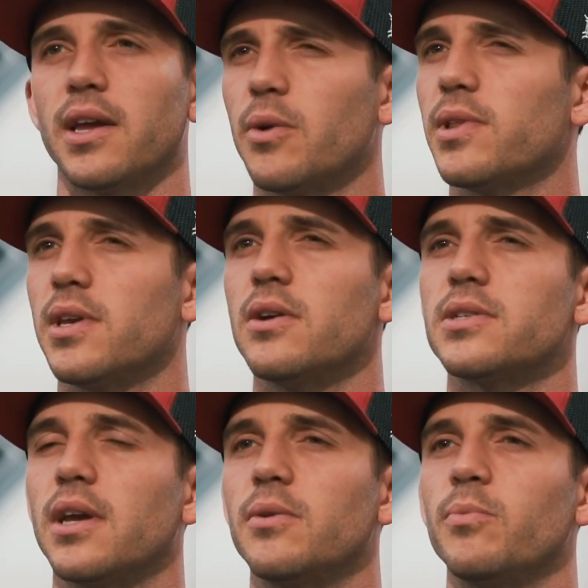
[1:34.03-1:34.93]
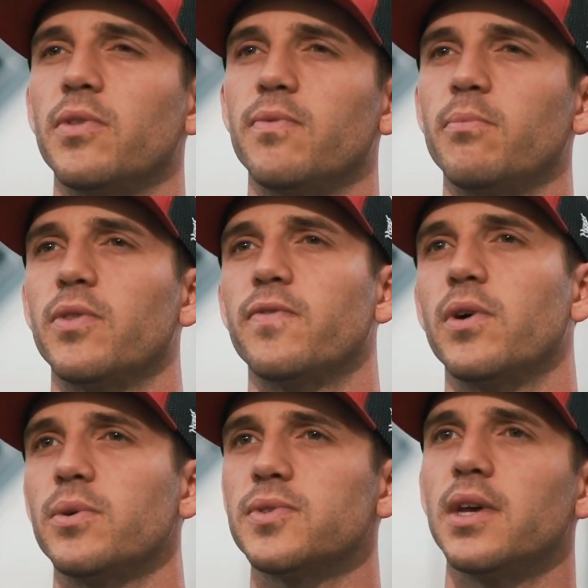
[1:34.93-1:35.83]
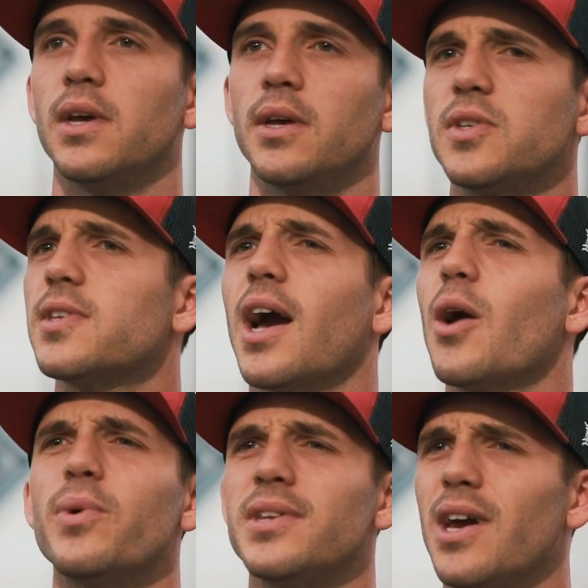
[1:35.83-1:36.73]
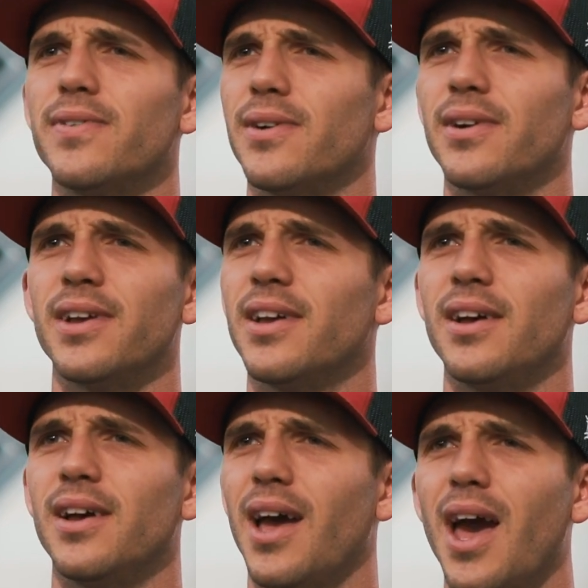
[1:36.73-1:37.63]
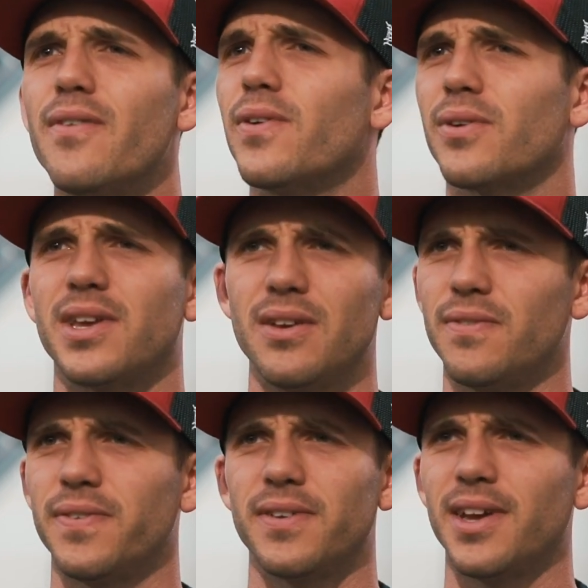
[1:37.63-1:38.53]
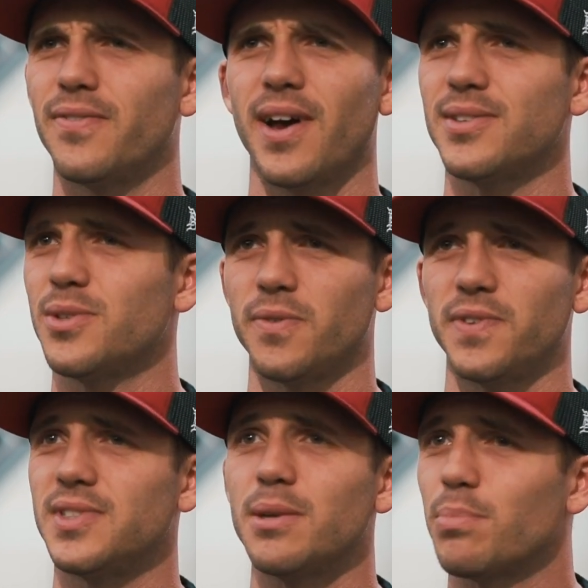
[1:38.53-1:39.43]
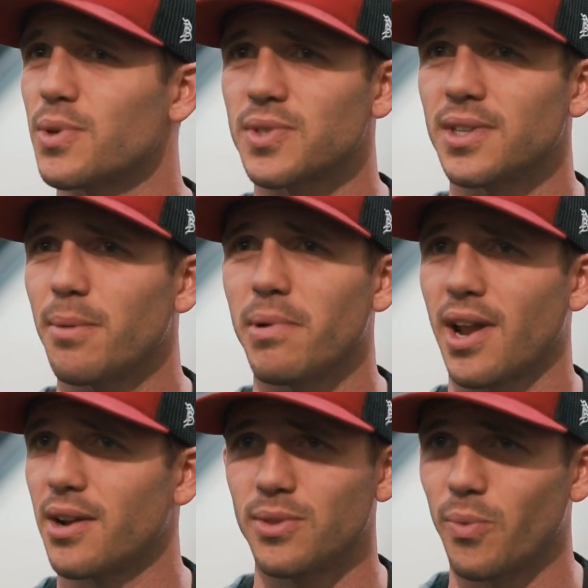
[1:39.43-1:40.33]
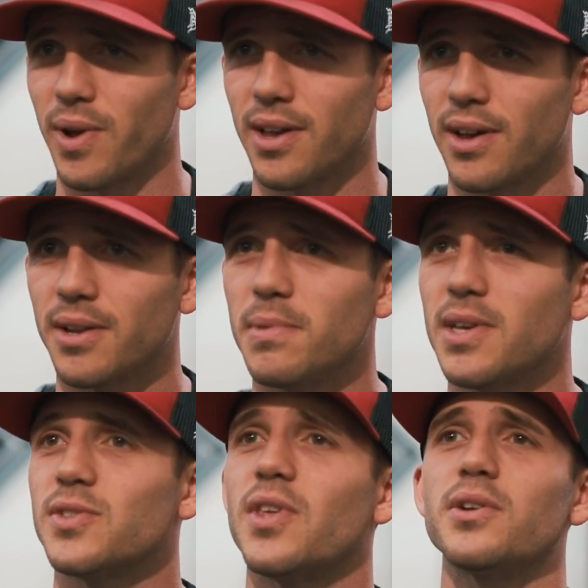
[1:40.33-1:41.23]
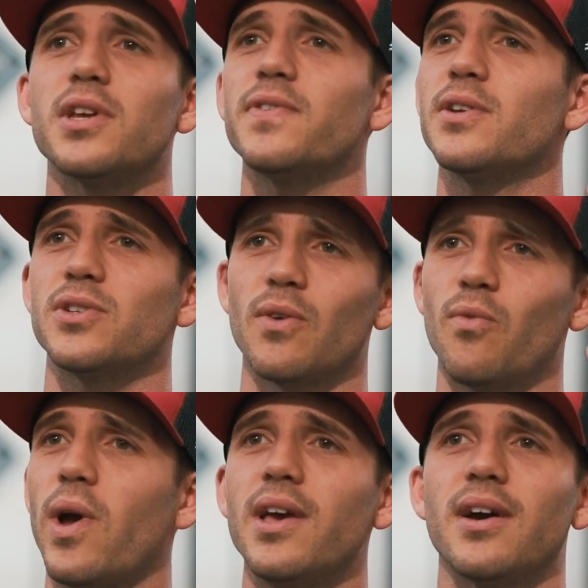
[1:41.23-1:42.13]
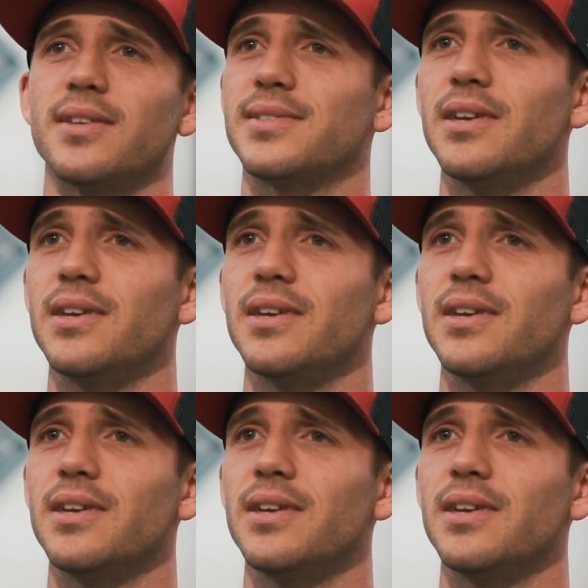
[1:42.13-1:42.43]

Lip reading: I get really irritated with folks, just like I would never, ever give advice to a physique person about how to do their weight cut, because their definition of weight cut is